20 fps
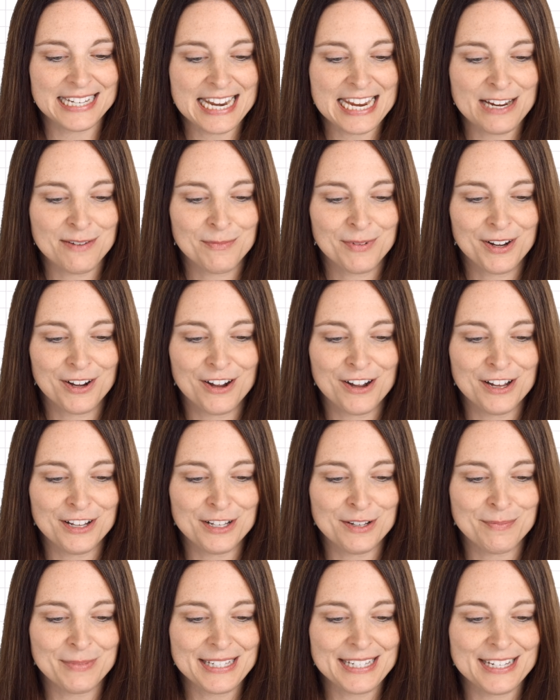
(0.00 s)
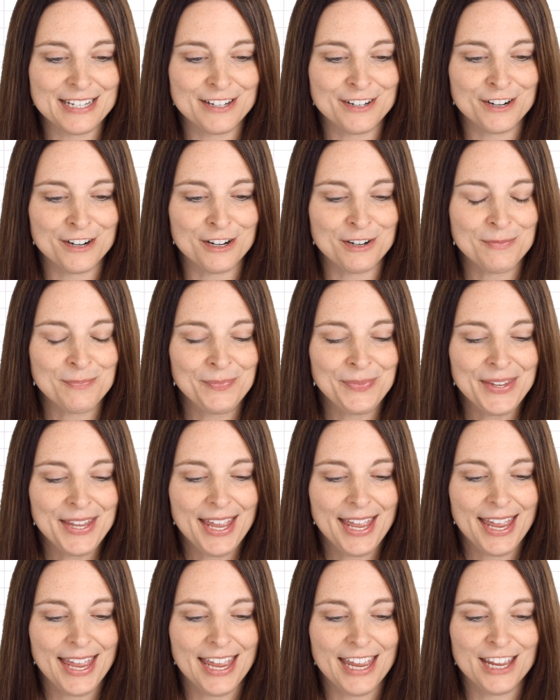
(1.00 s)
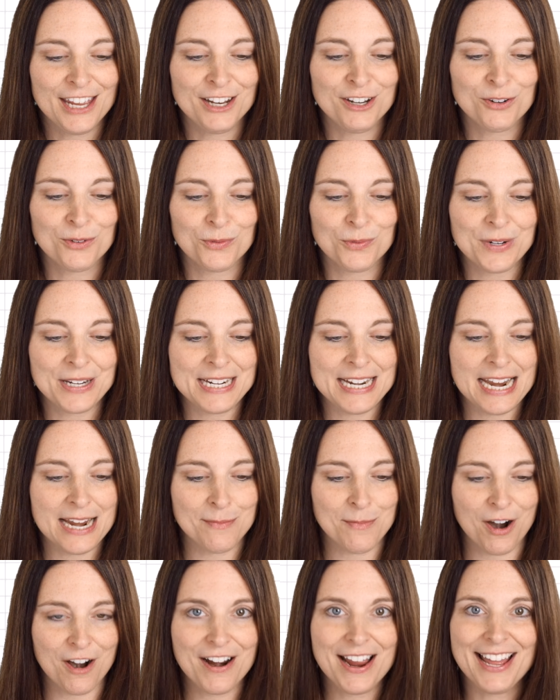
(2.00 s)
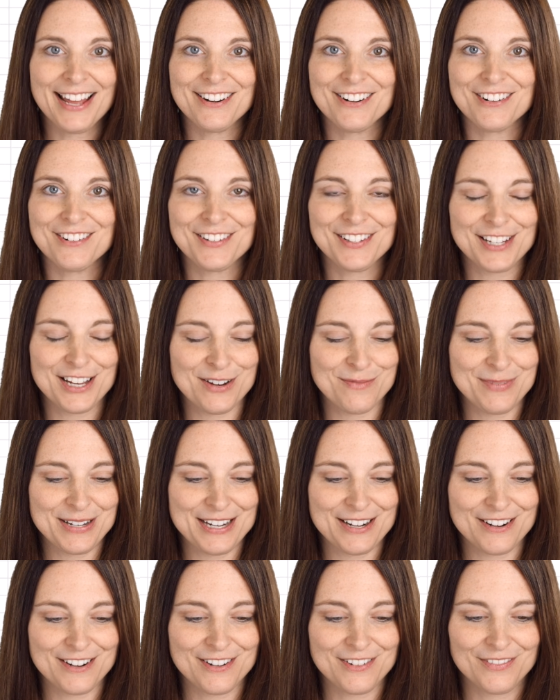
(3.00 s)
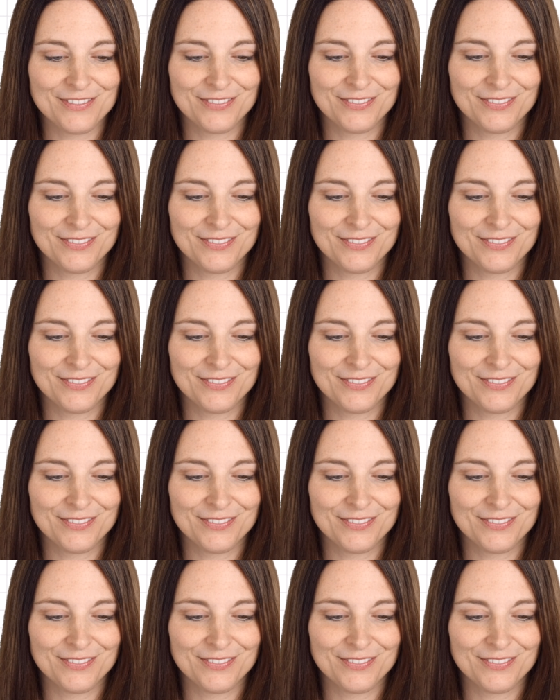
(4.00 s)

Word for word: name column here and rename our headers up here.